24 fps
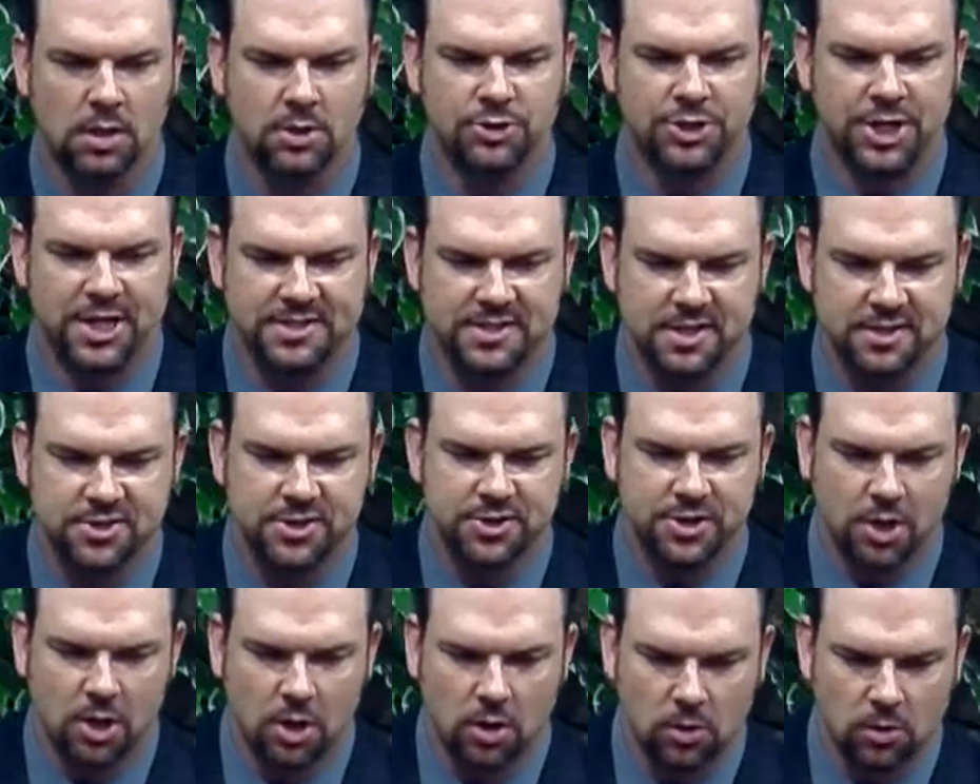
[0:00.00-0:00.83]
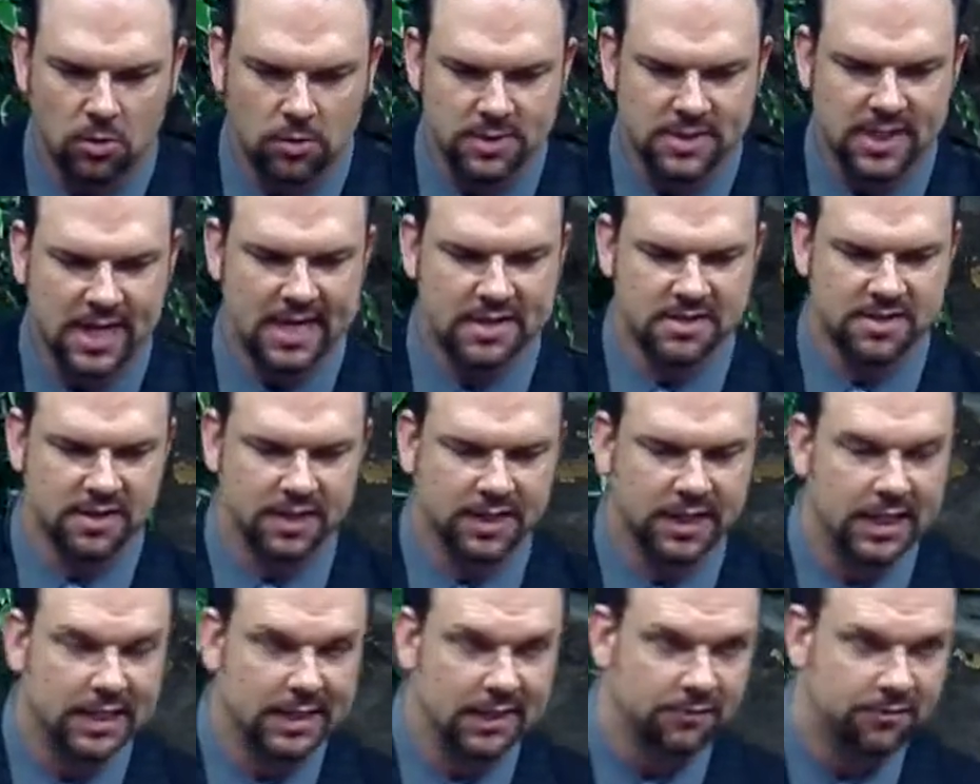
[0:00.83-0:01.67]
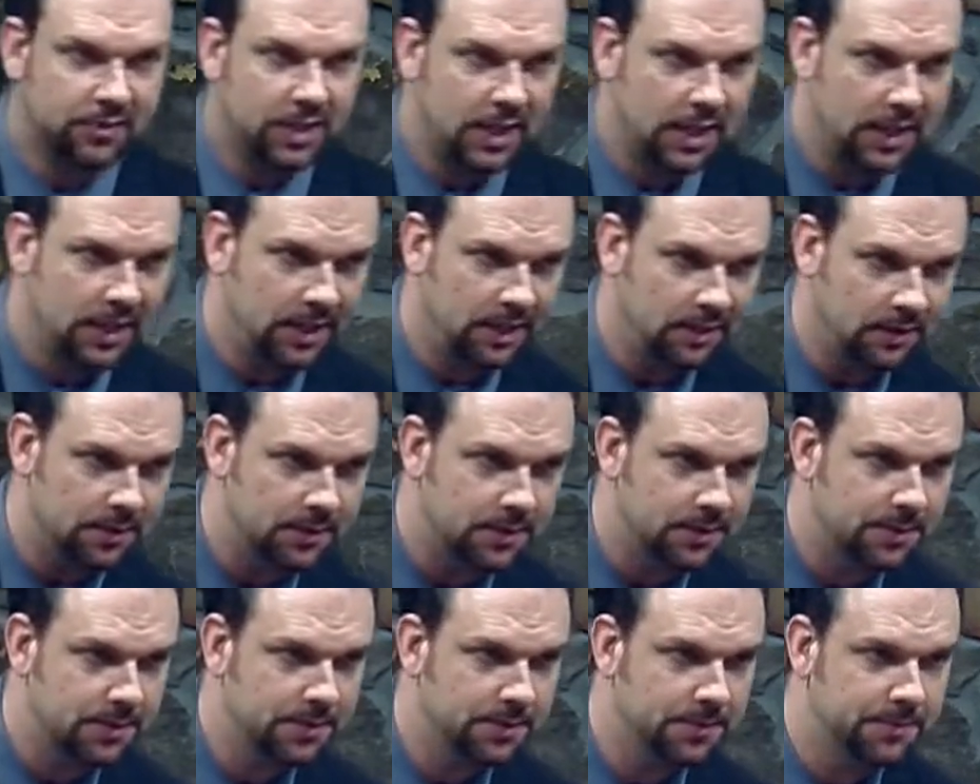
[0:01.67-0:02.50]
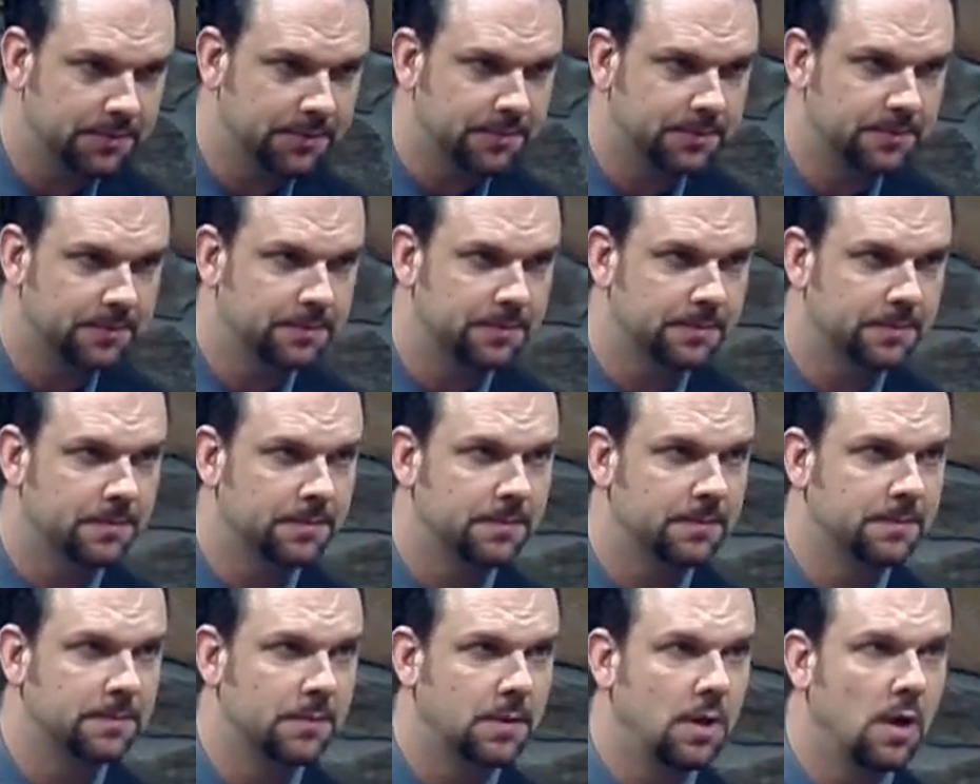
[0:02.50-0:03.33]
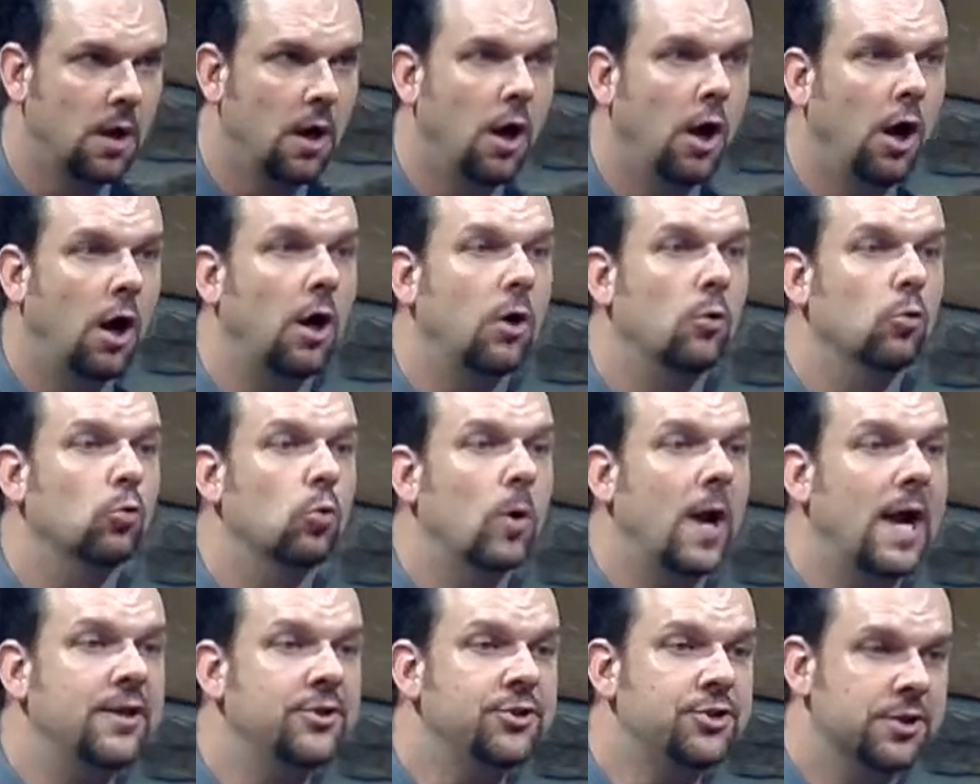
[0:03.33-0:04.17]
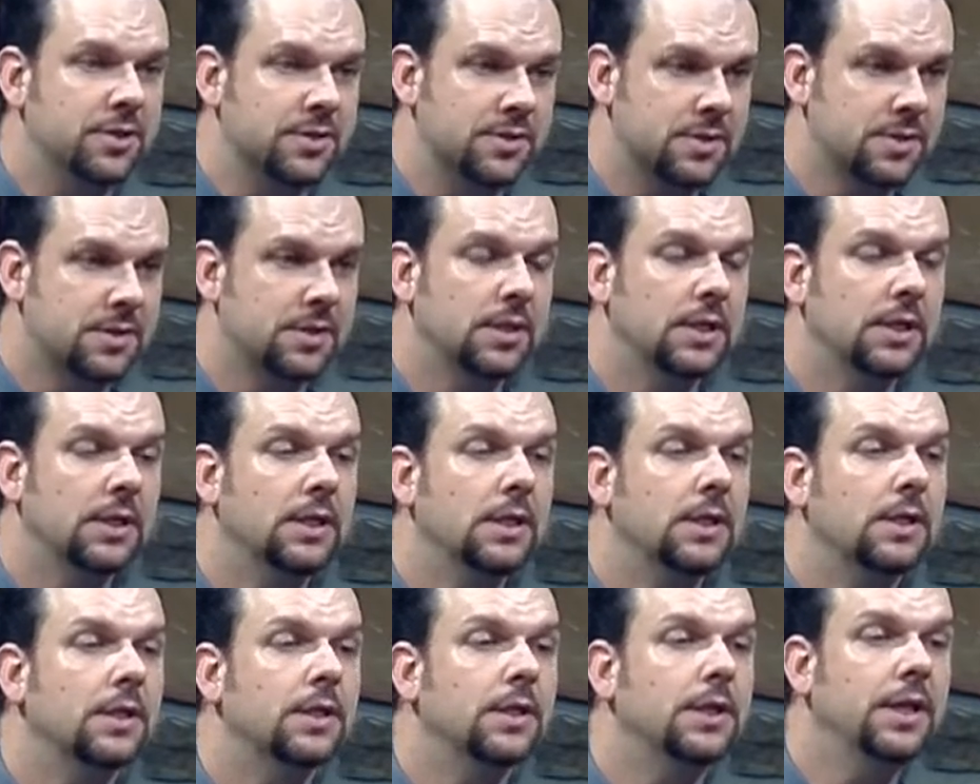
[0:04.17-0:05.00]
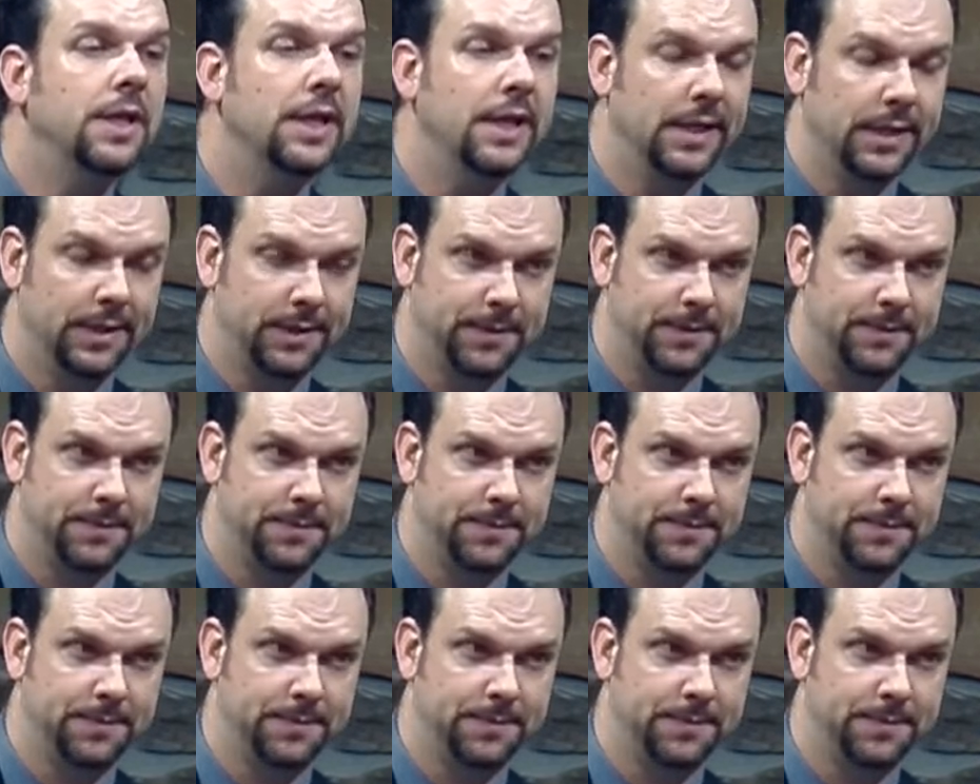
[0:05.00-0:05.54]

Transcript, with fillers: Jesus knows as the King of Kings. Yes. A righteous king.